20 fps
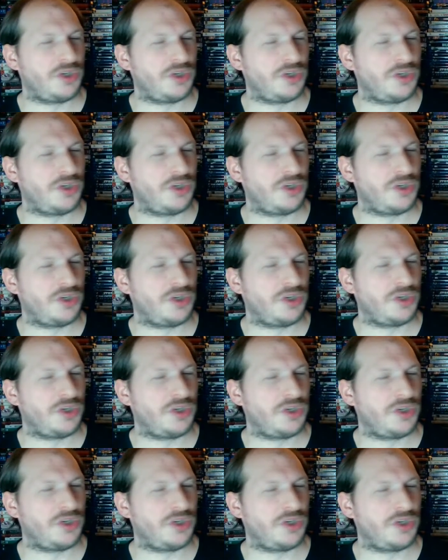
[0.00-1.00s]
Each
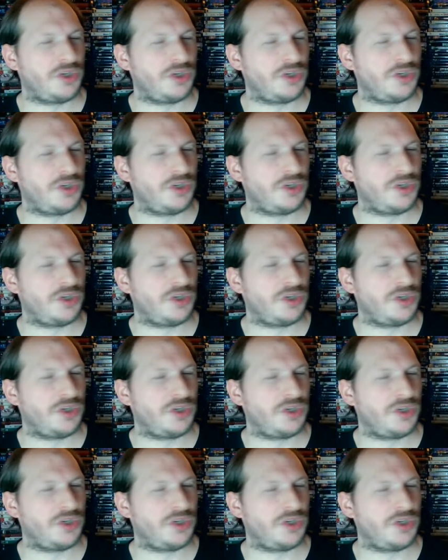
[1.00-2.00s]
model is offered a
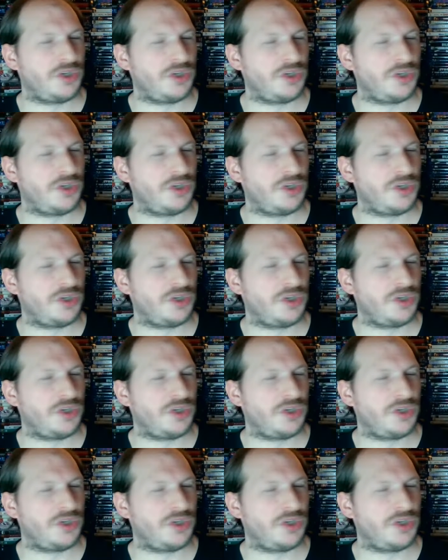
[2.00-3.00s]
contract to have her
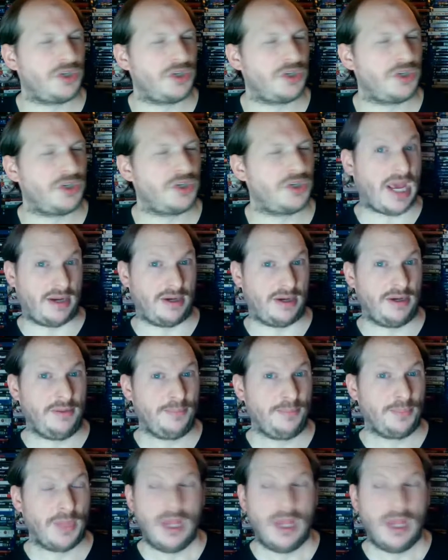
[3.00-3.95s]
body scanned